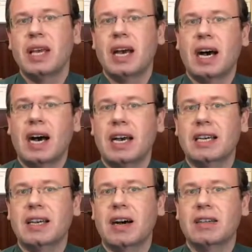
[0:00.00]
I
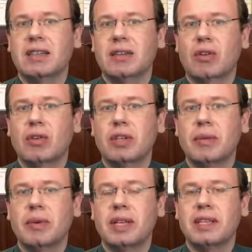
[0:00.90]
can't include
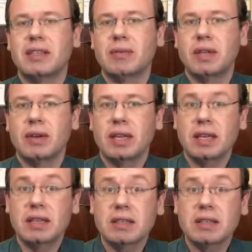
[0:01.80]
them in this video here,